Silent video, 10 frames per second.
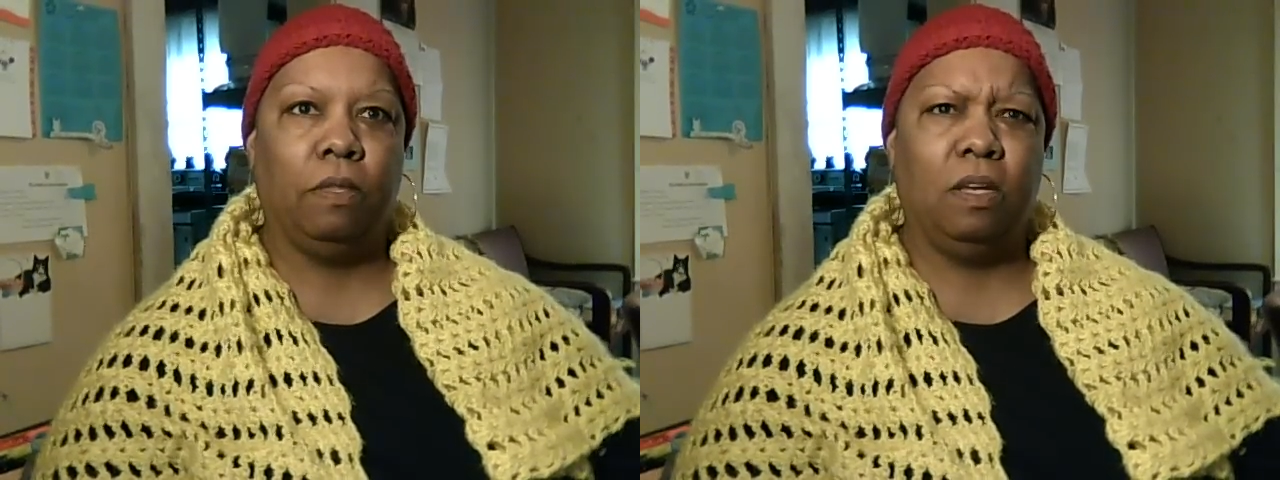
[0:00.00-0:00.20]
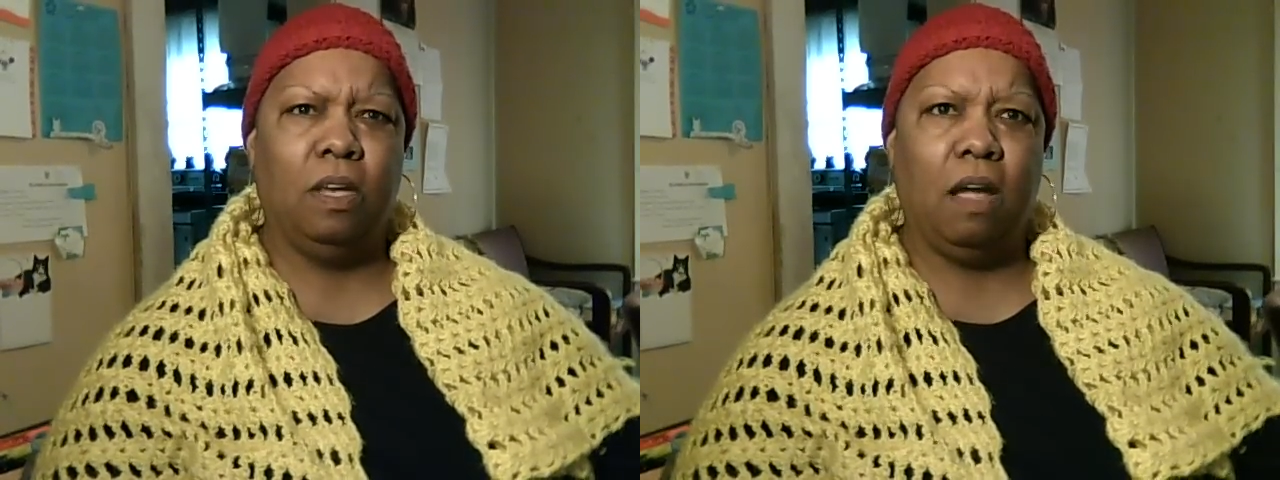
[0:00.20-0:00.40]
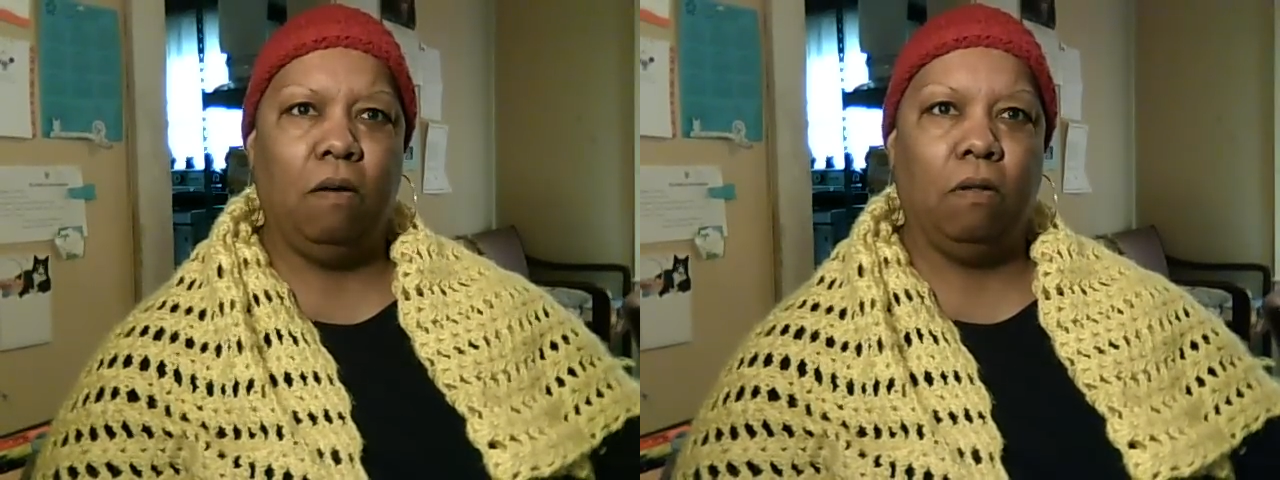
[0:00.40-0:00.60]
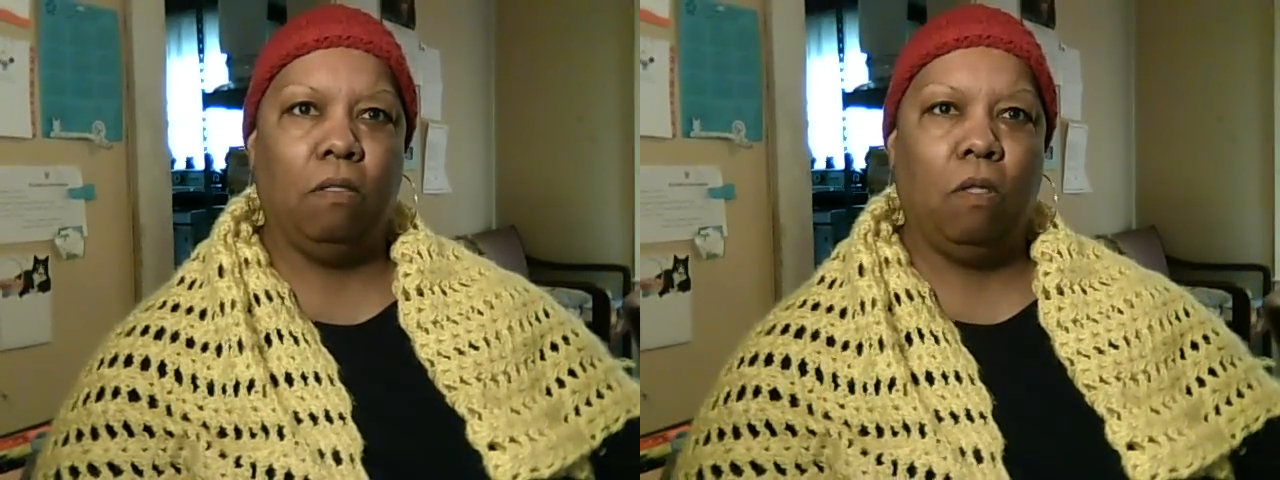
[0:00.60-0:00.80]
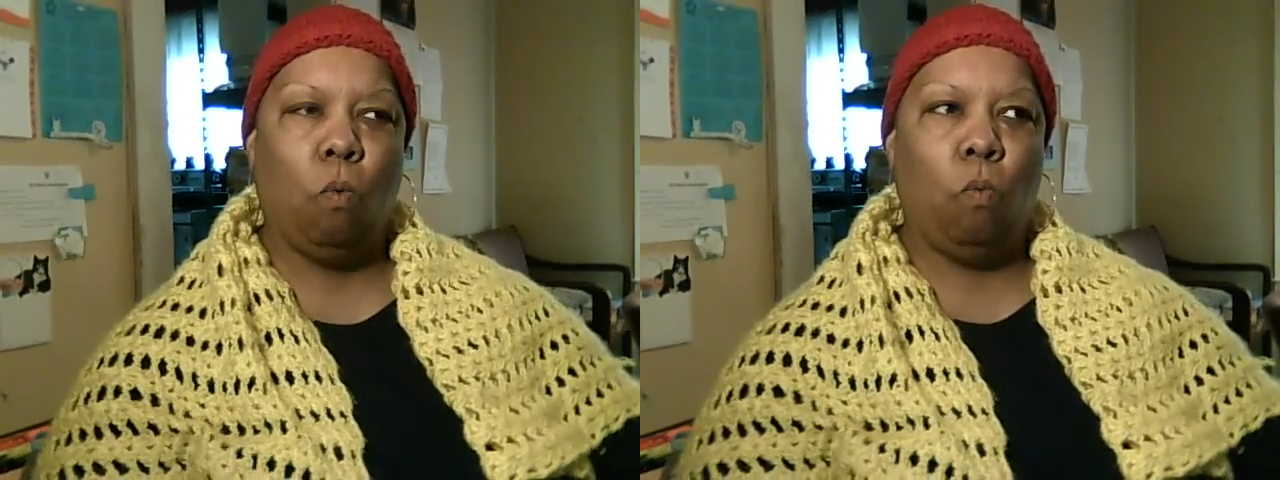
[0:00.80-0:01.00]
You know,
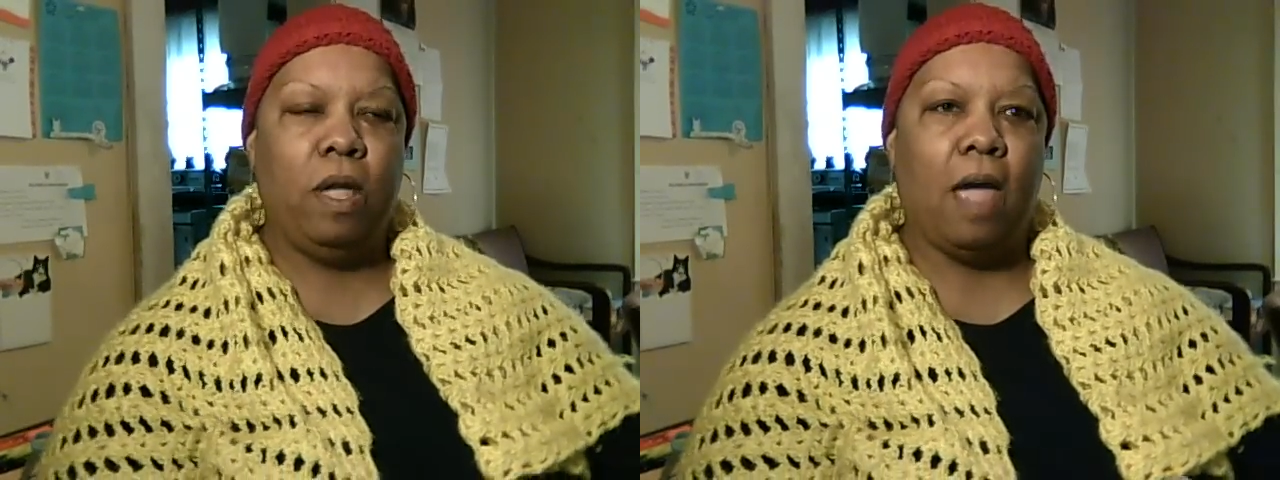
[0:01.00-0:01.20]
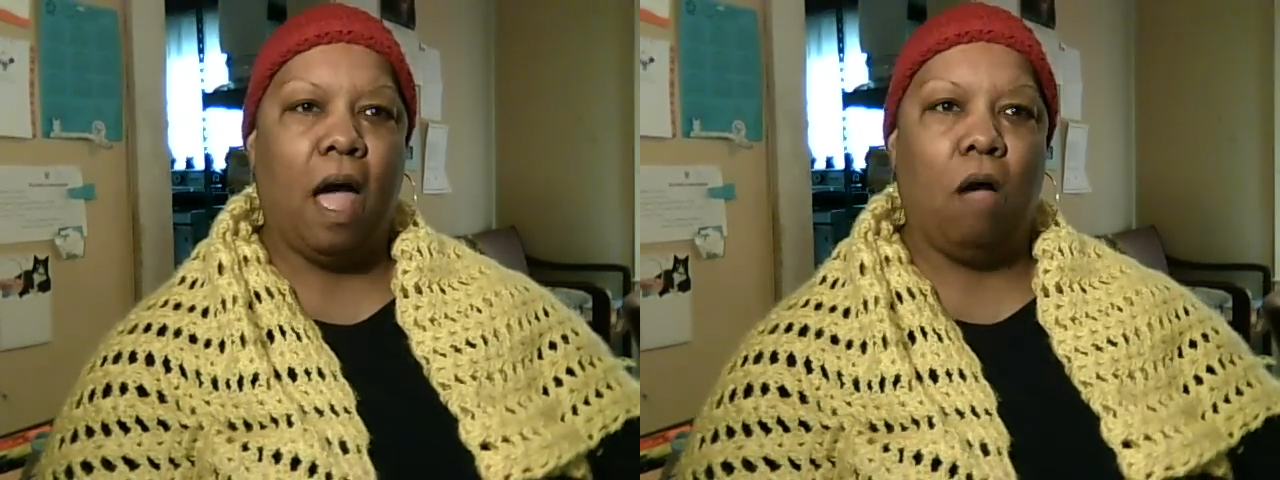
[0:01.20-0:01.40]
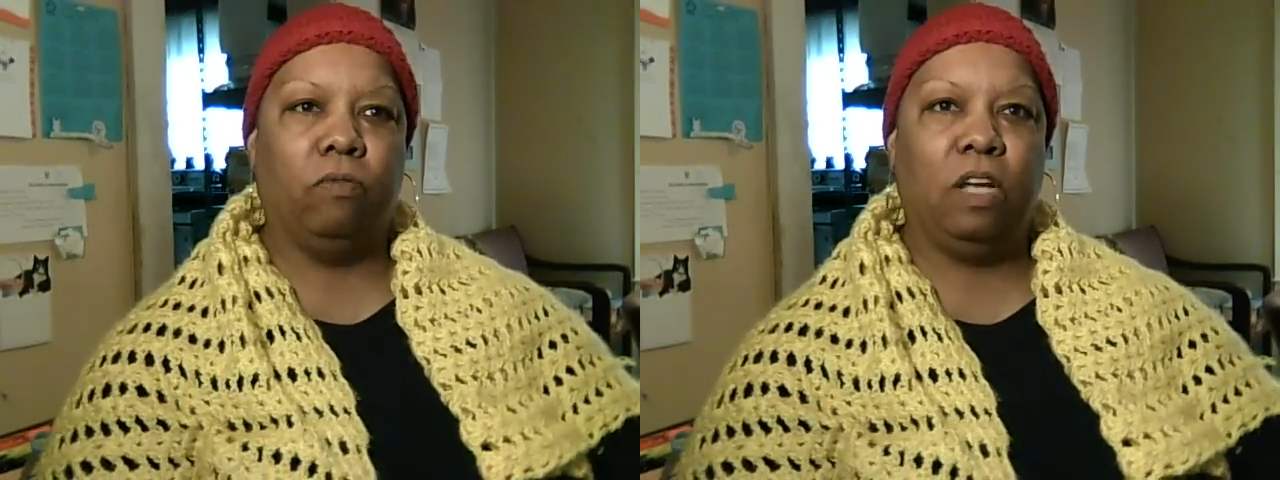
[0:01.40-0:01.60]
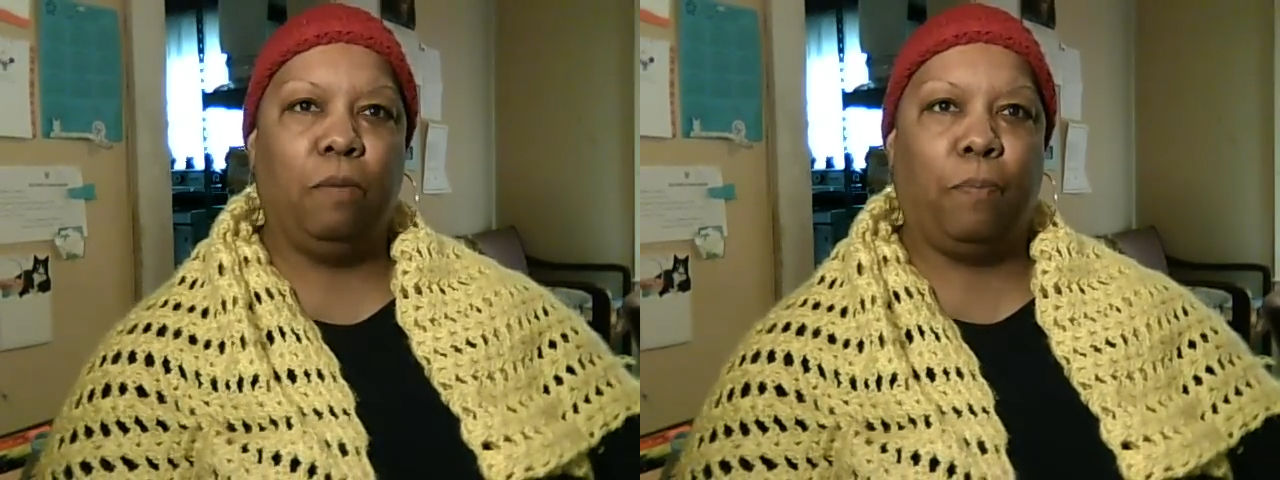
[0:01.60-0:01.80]
we all need